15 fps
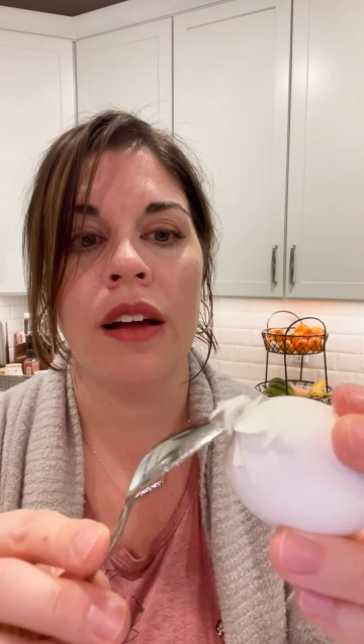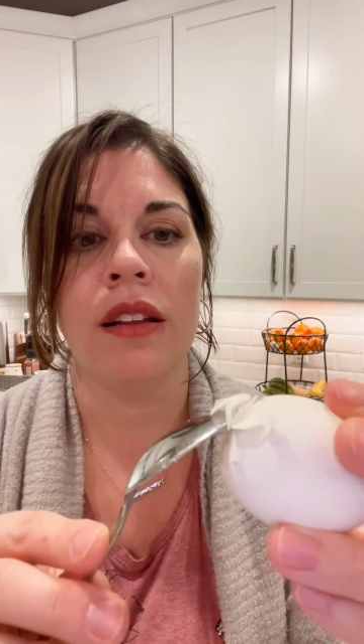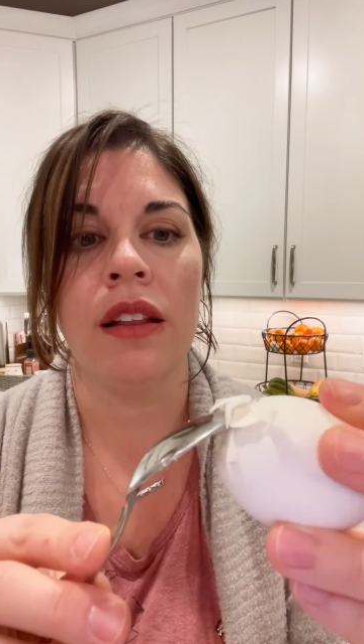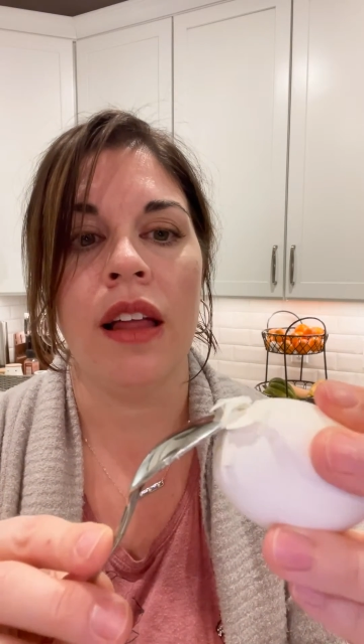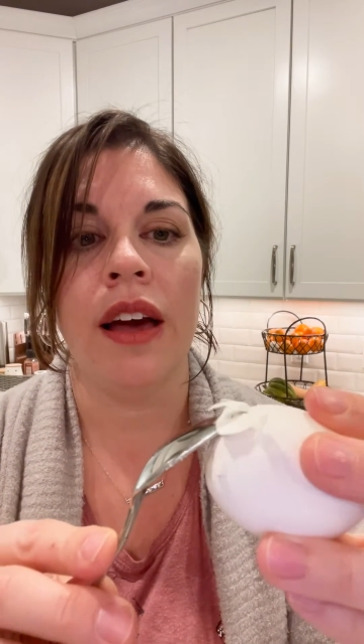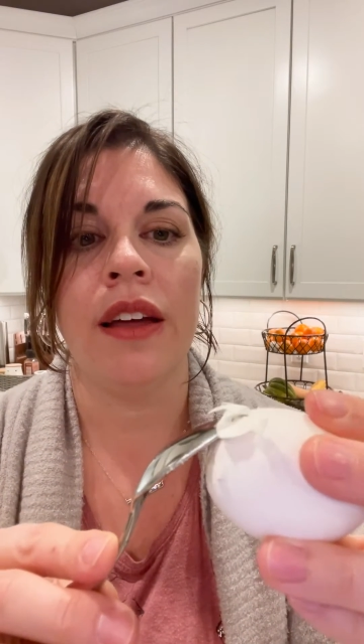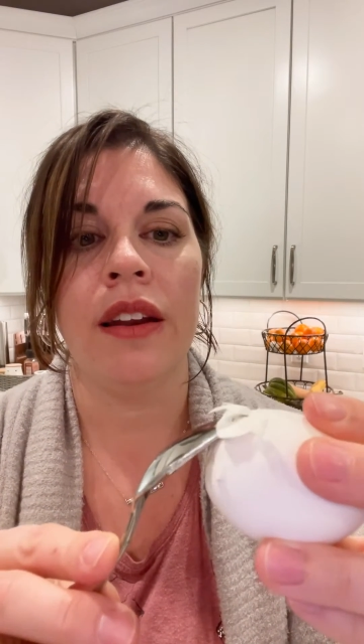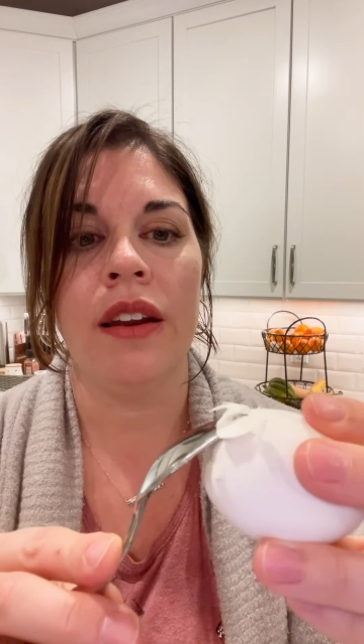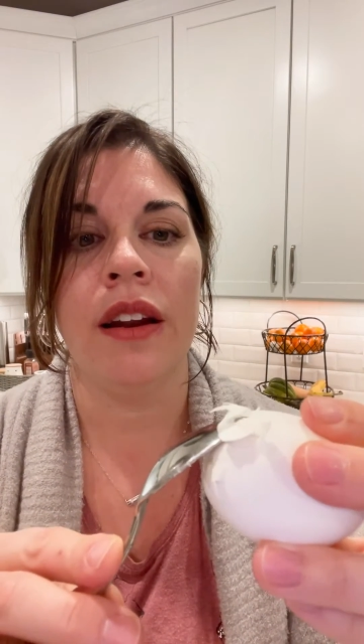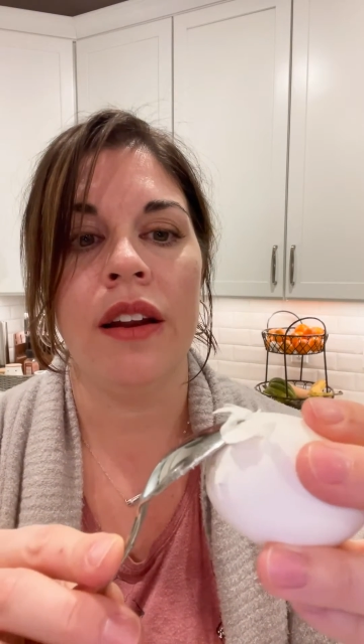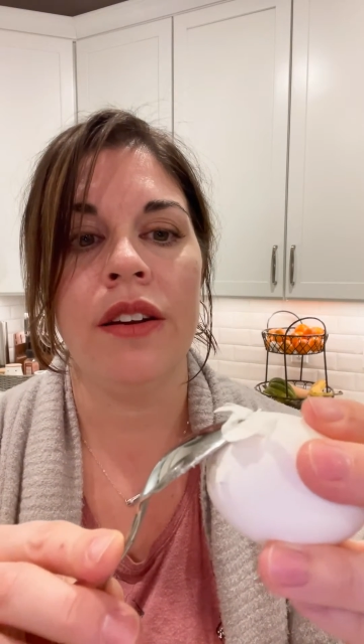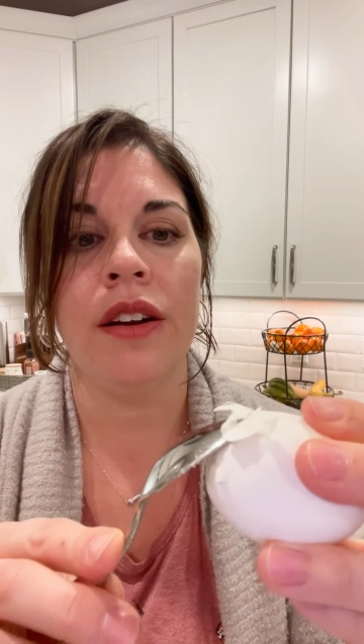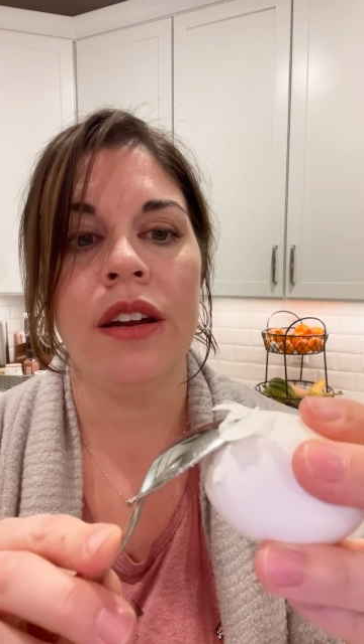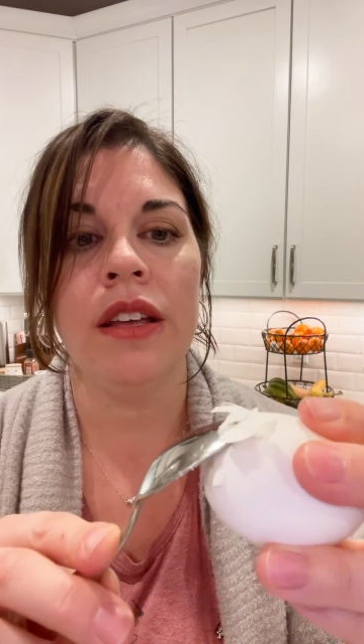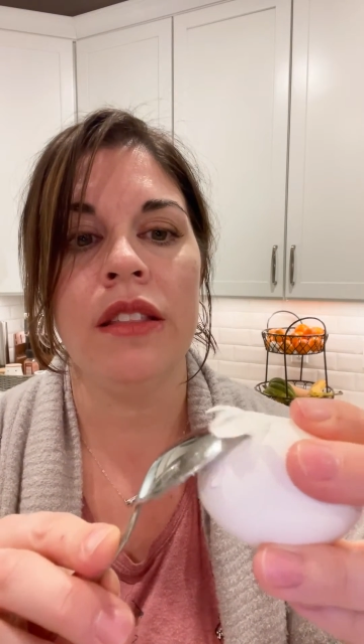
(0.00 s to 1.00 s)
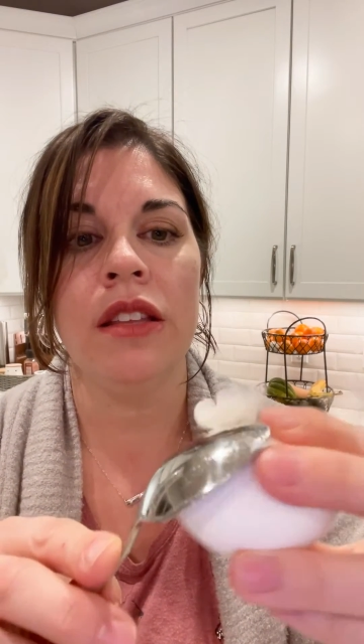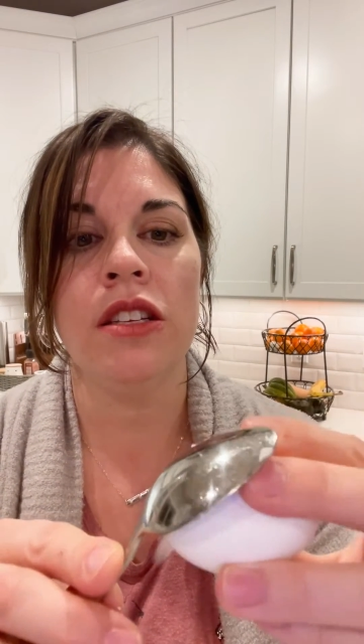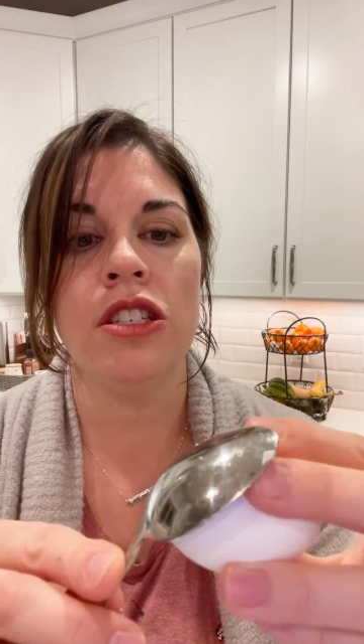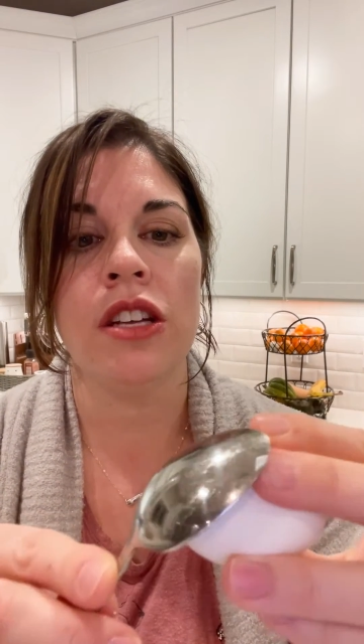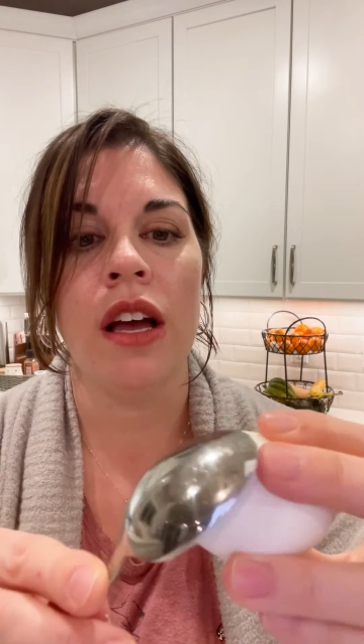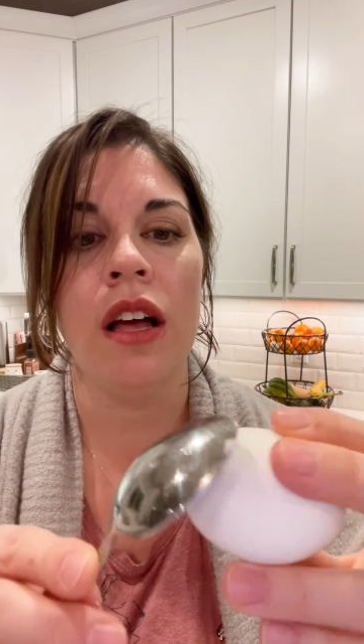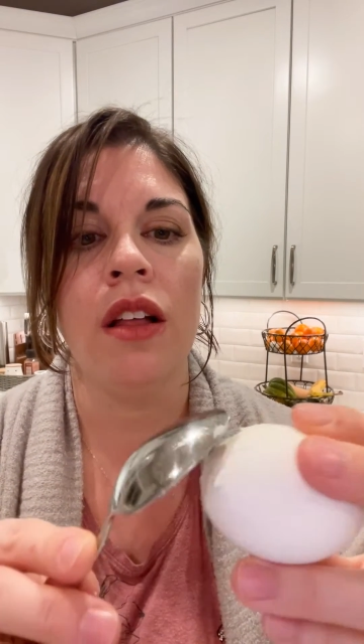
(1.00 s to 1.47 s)
glide it underneath the
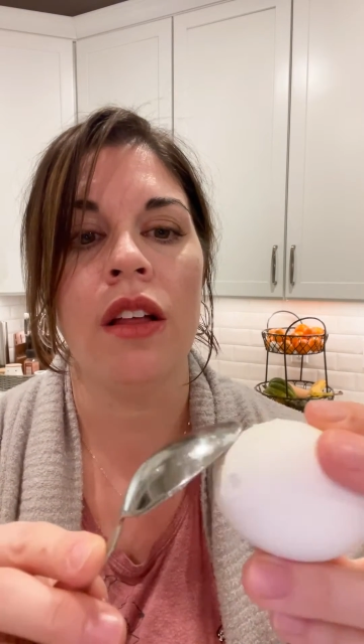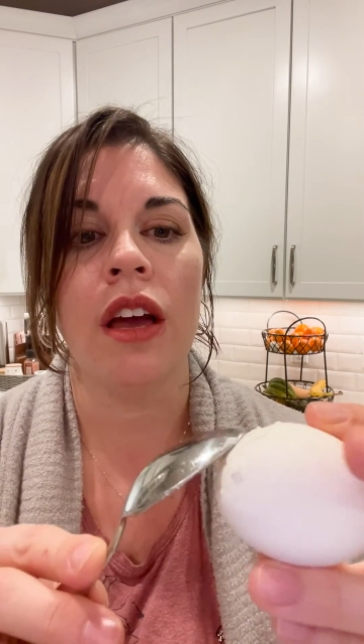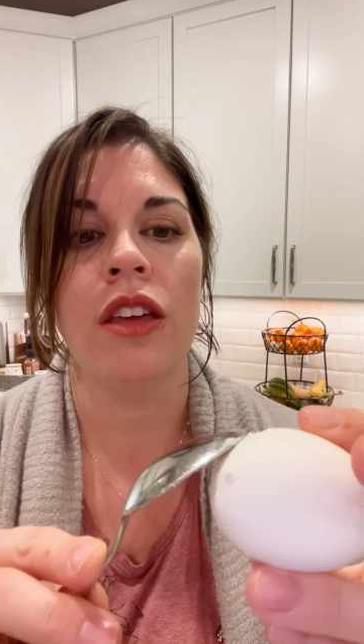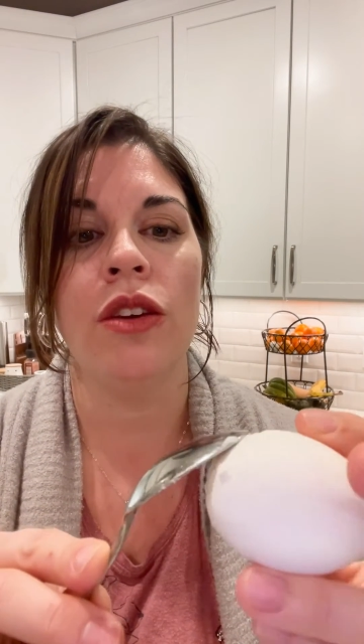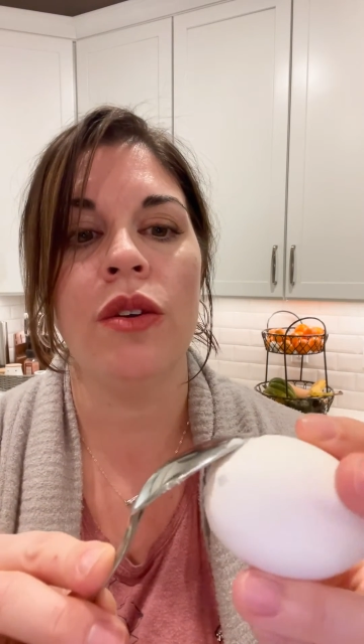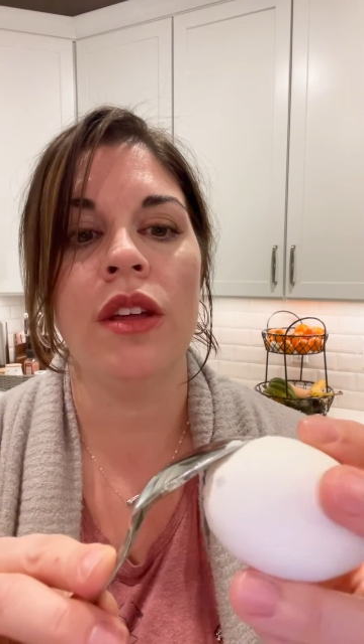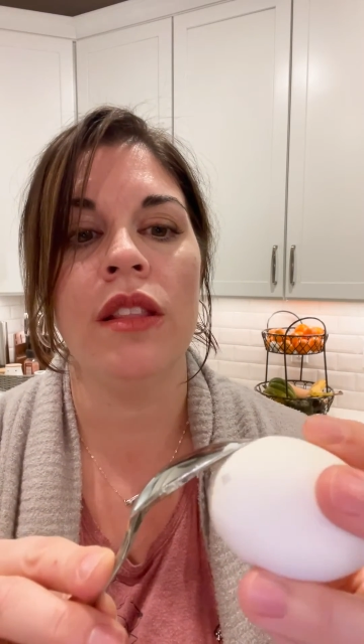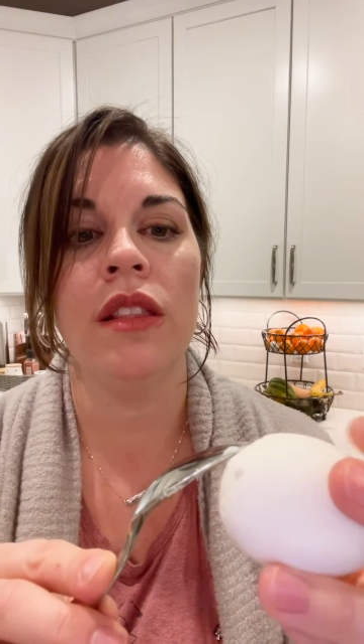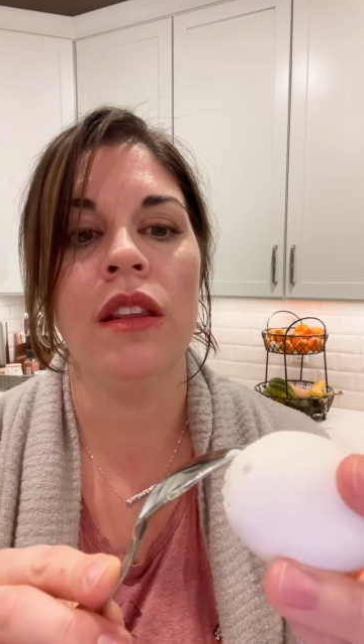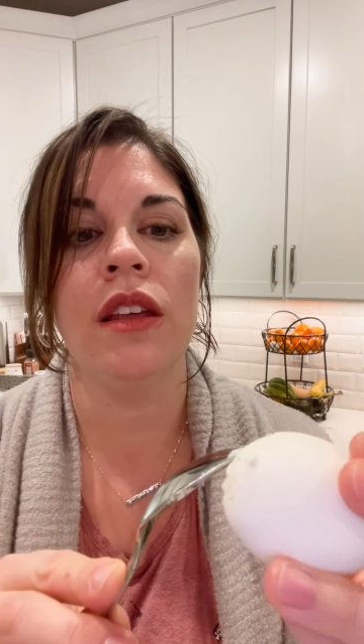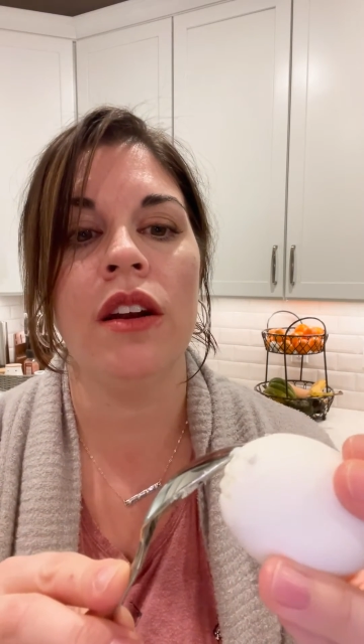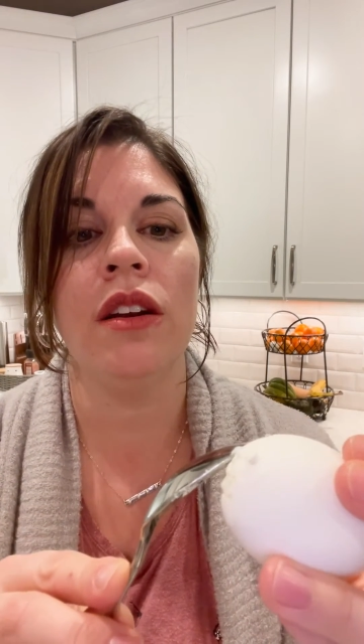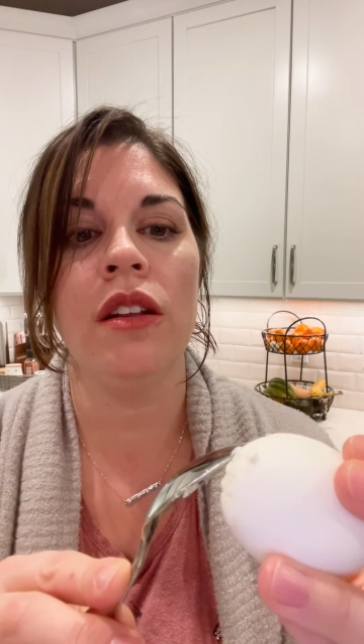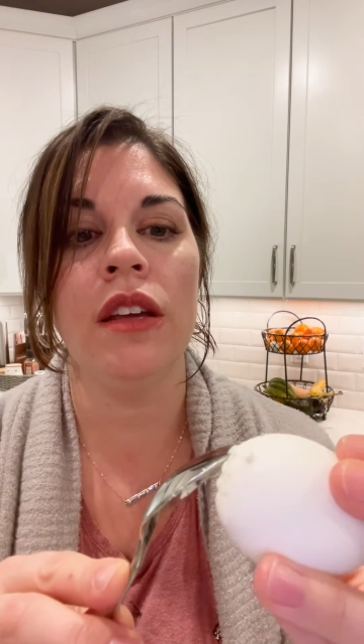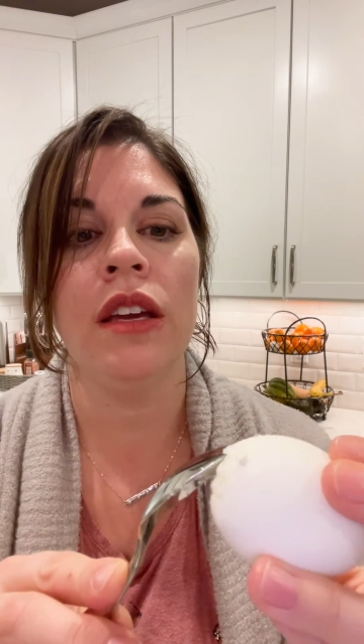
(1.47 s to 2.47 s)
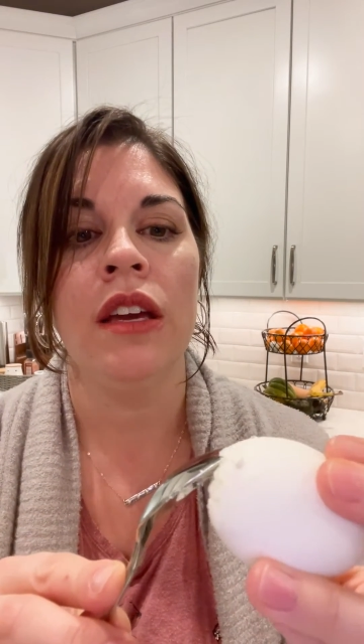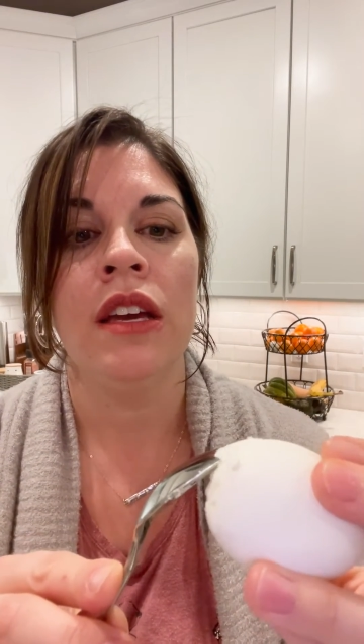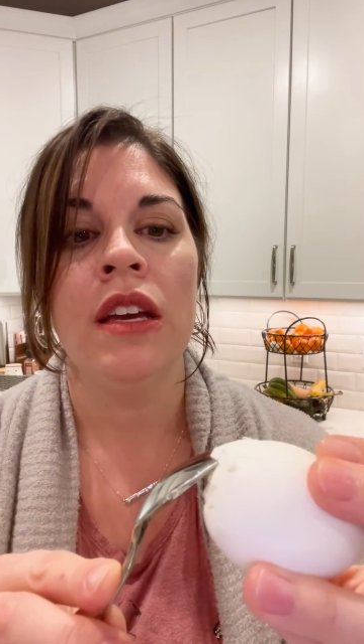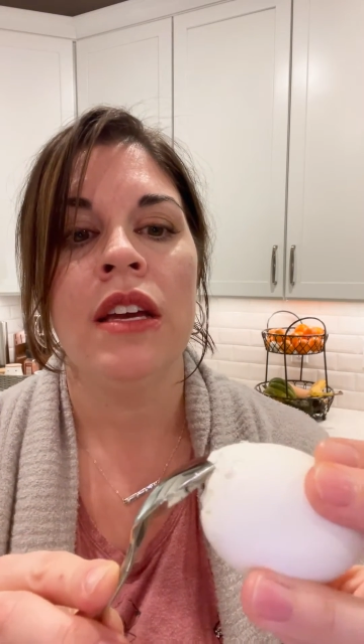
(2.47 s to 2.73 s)
shell, and you can literally